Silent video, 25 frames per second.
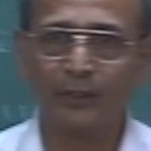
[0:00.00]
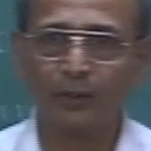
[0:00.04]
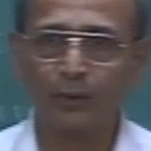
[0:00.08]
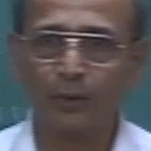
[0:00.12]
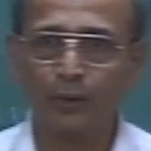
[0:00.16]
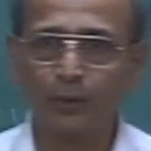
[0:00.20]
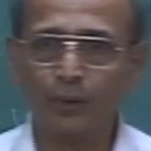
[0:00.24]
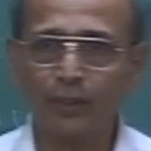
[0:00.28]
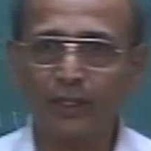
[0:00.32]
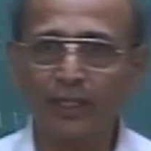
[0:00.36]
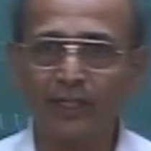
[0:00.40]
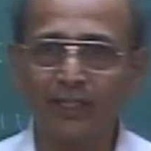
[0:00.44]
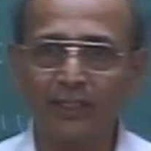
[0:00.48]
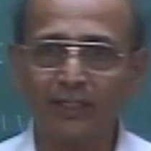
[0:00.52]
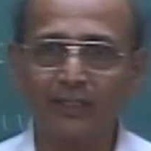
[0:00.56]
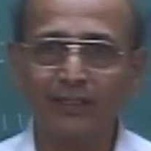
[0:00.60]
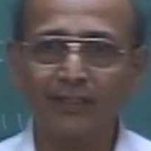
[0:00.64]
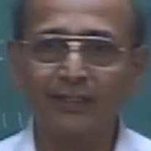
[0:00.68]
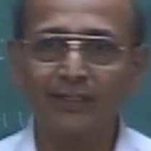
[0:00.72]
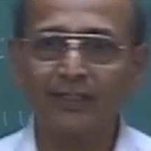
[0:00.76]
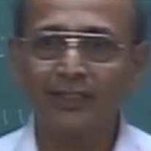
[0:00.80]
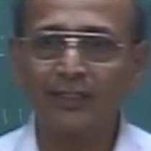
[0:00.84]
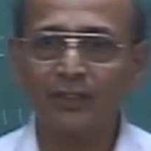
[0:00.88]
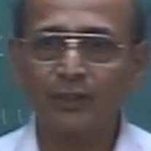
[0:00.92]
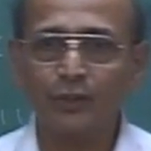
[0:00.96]
Okay,
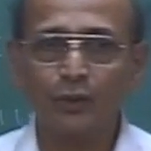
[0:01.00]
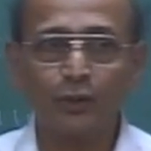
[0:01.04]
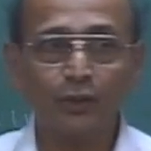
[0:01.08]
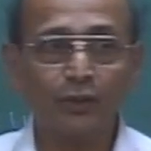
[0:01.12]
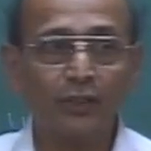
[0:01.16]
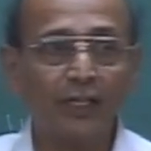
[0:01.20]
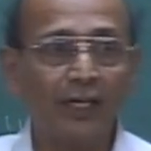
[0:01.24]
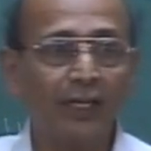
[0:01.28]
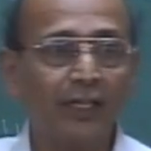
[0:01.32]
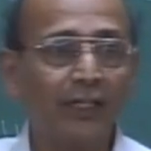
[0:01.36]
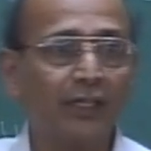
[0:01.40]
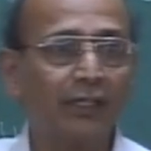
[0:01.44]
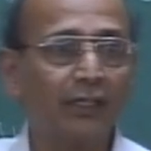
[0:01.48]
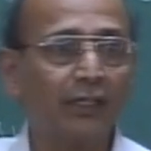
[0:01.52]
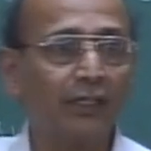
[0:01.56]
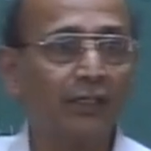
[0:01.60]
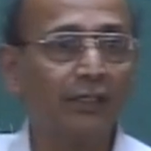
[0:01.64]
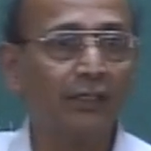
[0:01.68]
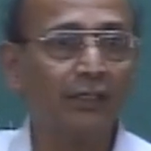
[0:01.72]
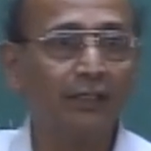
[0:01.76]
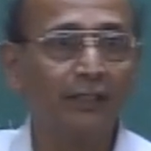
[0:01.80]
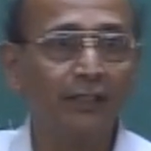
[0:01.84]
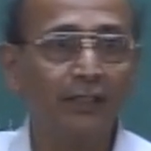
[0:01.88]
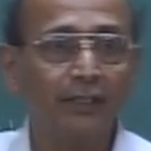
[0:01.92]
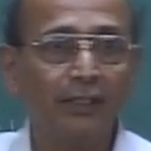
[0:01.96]
so that
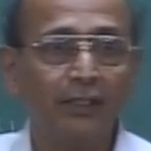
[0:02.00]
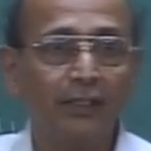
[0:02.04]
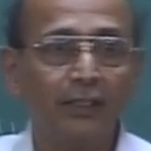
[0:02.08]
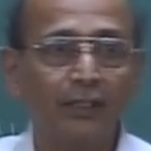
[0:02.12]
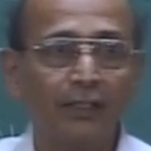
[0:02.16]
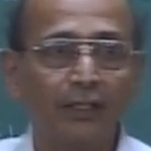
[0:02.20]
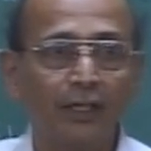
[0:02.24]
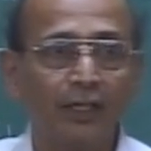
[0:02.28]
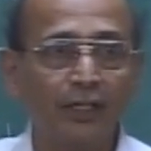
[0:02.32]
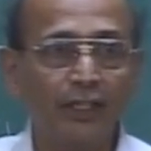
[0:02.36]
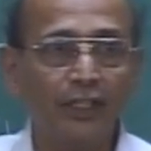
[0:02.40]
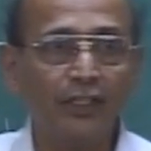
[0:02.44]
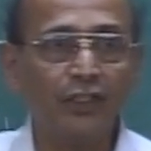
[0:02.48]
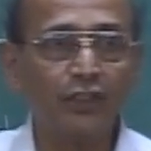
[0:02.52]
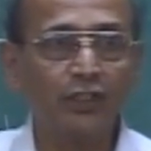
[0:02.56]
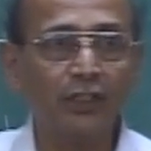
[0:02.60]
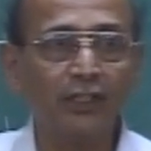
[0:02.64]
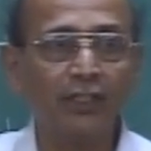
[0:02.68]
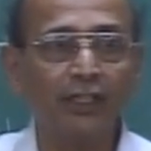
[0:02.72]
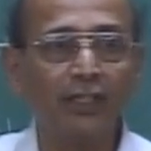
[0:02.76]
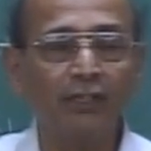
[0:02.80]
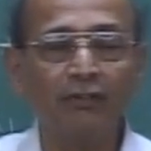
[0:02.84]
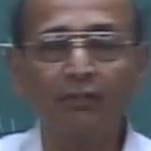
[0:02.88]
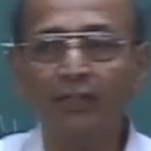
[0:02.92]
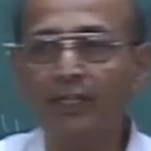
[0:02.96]
condition
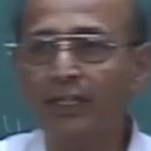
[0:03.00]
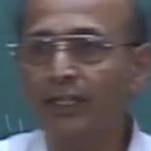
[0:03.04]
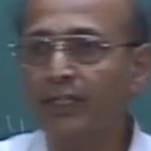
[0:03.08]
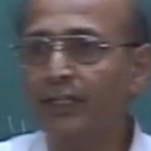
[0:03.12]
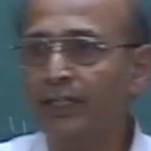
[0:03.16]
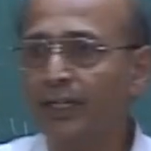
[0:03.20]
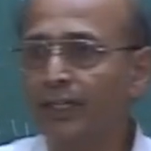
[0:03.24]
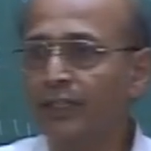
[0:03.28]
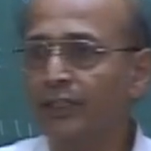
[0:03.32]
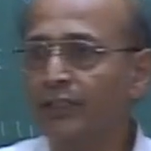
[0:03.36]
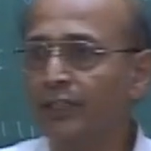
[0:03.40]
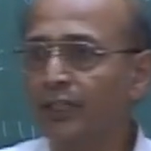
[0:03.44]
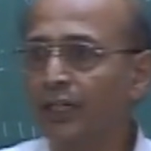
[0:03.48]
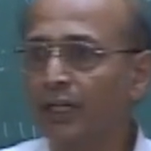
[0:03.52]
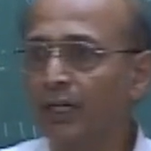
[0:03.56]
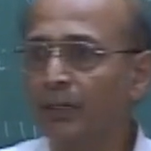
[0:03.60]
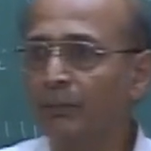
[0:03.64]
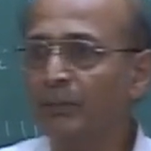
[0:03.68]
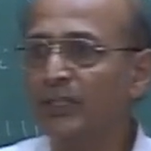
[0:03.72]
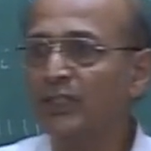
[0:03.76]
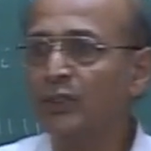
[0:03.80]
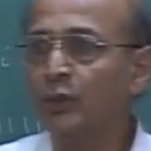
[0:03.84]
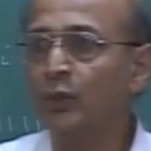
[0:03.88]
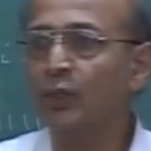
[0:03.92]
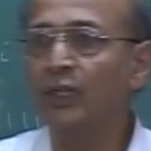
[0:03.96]
given in that theorem
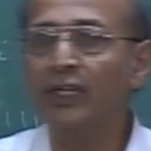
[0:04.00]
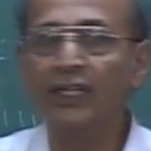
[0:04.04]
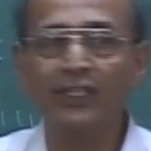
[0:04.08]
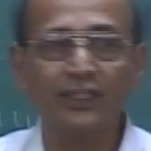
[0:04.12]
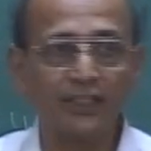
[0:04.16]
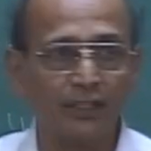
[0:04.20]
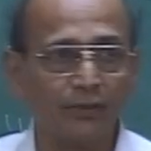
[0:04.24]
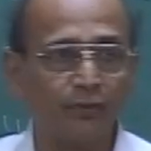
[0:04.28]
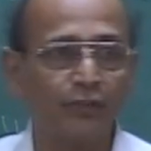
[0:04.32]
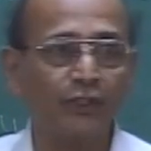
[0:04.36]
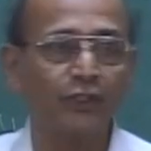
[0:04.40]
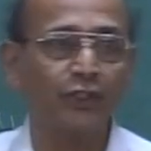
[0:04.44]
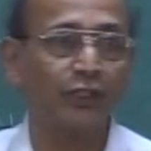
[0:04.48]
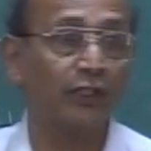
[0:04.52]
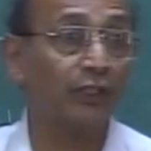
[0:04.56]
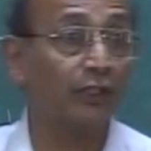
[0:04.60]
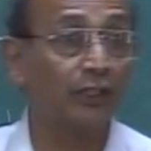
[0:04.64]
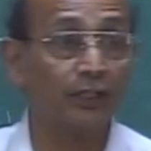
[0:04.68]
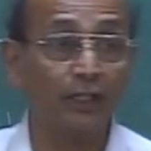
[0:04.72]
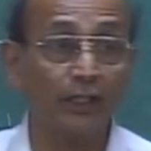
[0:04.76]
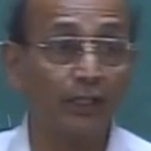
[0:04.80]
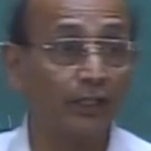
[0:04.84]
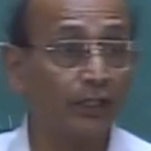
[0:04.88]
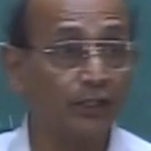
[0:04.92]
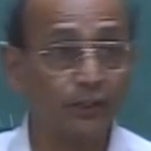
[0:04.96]
is only a sufficient
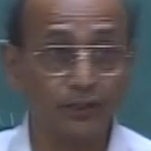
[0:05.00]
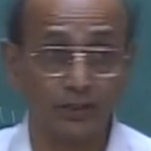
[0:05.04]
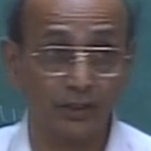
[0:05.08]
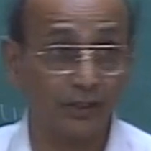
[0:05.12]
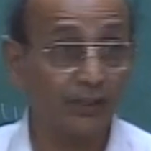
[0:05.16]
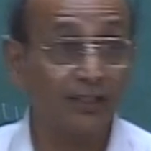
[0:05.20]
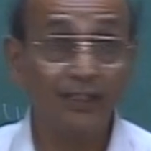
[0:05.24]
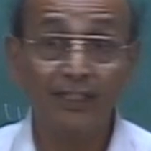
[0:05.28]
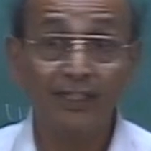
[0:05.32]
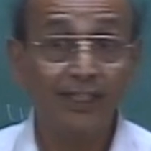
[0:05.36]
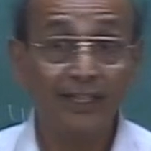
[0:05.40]
condition.